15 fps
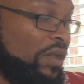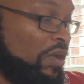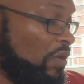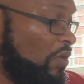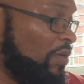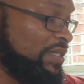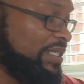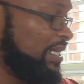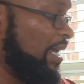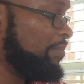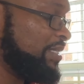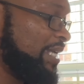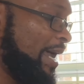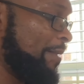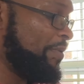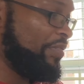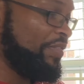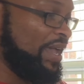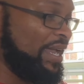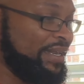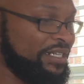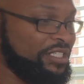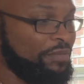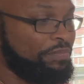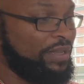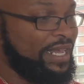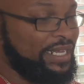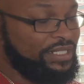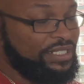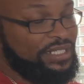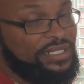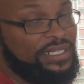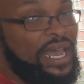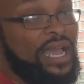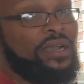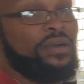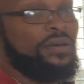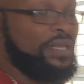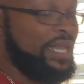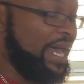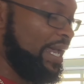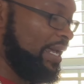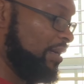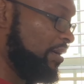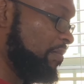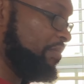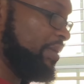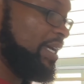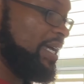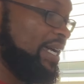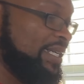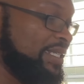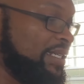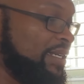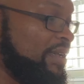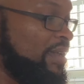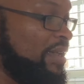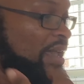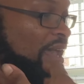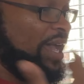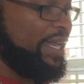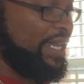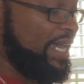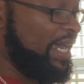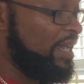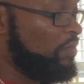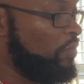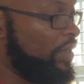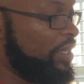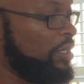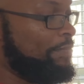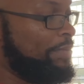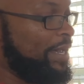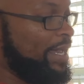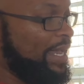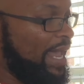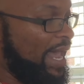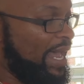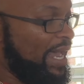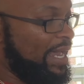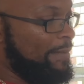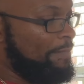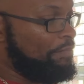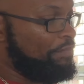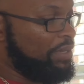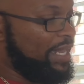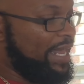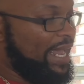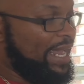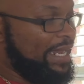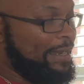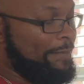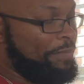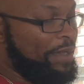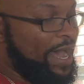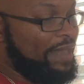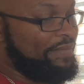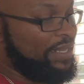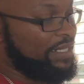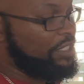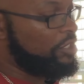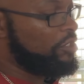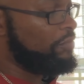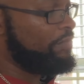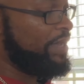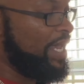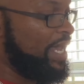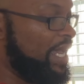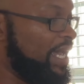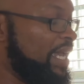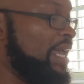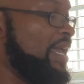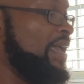or some type of thing that your plant's just not going to like. Because again, when you put a plant in a pot that's too big,